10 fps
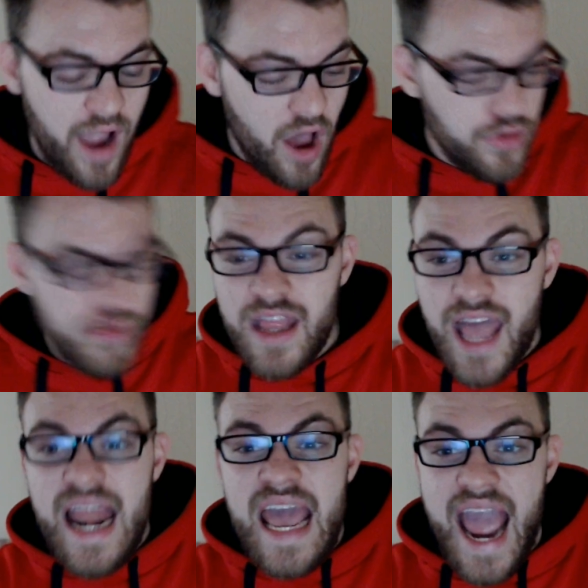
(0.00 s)
Other than
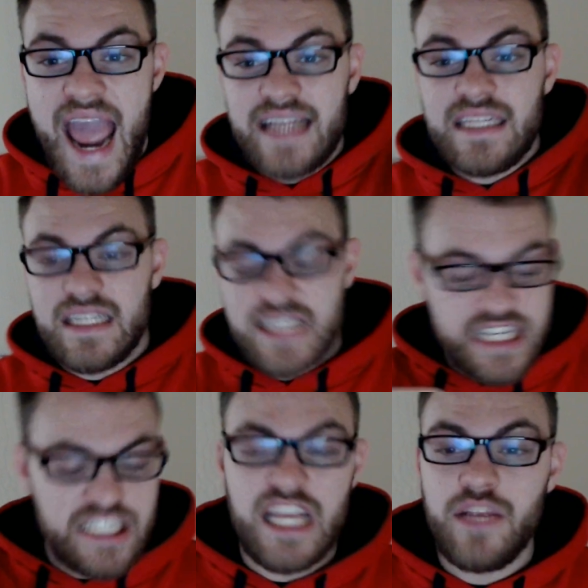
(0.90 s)
that, Aches has
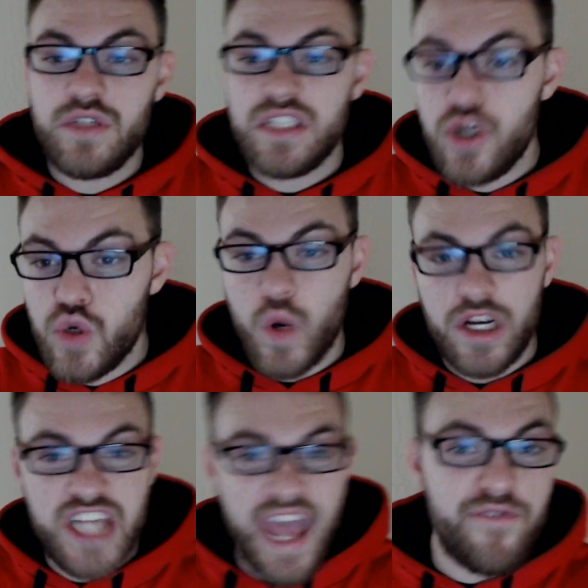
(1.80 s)
continuously
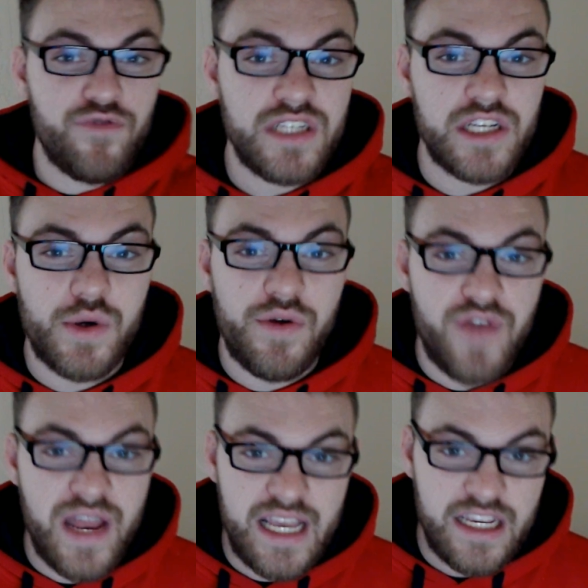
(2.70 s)
crushed every single
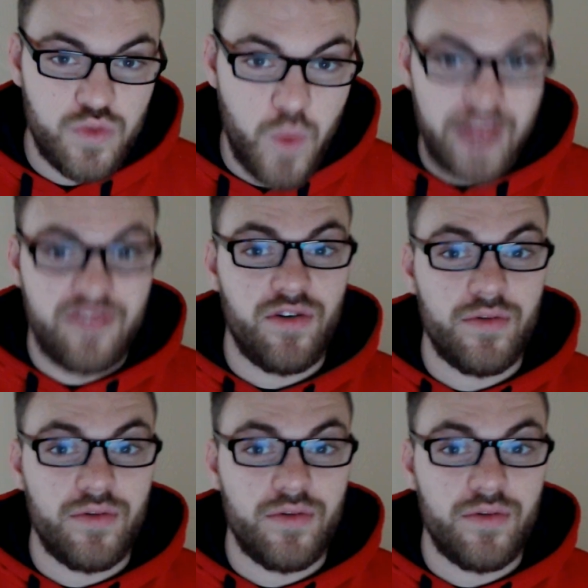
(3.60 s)
event he's went to.